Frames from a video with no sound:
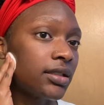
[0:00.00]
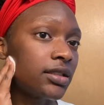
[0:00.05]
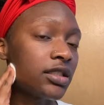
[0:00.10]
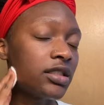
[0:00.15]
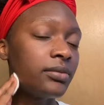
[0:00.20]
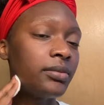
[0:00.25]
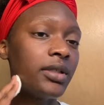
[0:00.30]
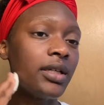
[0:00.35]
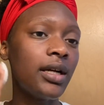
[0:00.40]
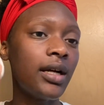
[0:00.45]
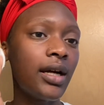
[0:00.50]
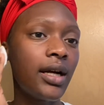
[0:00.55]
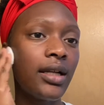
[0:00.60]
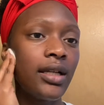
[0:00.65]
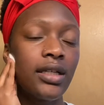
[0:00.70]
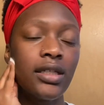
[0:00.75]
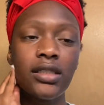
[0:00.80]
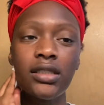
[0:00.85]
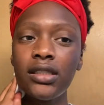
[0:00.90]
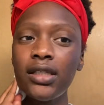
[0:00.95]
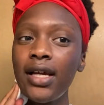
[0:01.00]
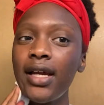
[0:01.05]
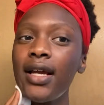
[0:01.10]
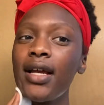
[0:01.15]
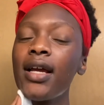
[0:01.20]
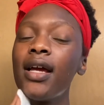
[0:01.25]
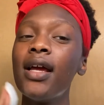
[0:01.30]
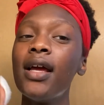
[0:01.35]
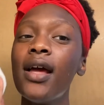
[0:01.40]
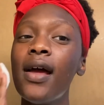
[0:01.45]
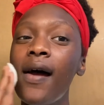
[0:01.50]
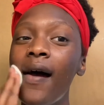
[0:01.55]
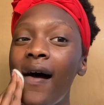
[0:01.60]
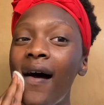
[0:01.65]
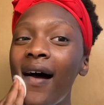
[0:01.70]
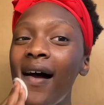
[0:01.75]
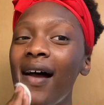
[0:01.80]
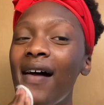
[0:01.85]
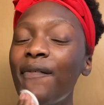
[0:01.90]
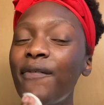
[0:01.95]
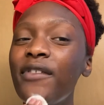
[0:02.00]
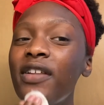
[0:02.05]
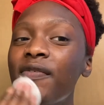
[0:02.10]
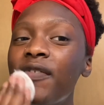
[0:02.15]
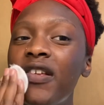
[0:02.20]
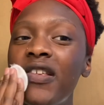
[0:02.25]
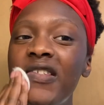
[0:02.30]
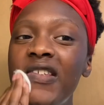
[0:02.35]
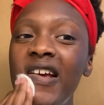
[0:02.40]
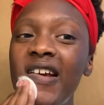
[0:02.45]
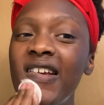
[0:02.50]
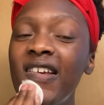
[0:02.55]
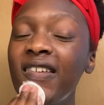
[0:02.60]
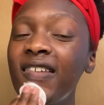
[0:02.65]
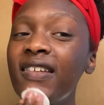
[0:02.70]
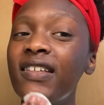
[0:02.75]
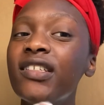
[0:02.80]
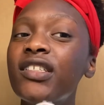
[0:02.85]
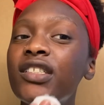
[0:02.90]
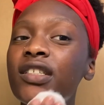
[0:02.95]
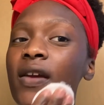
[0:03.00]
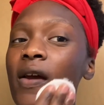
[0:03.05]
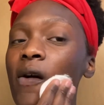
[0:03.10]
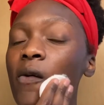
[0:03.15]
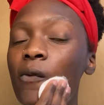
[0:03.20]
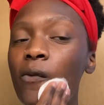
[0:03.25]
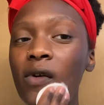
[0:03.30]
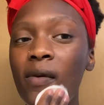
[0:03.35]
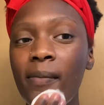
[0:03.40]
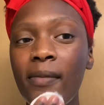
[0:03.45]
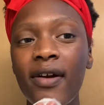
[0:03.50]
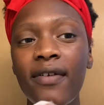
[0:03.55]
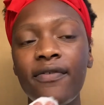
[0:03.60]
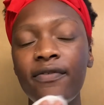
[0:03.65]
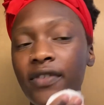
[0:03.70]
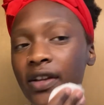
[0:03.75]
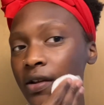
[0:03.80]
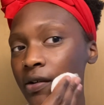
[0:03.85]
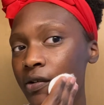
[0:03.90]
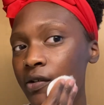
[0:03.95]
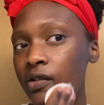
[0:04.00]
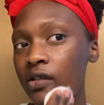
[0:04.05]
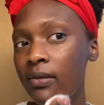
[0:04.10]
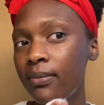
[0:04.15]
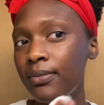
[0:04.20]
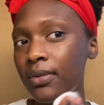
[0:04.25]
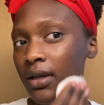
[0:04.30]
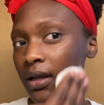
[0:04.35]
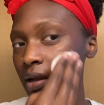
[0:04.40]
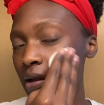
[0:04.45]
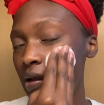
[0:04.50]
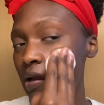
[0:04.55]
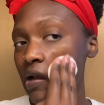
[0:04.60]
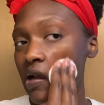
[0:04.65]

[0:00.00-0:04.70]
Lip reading: to be honest. Like, I haven't even touched it yet with my fingers, but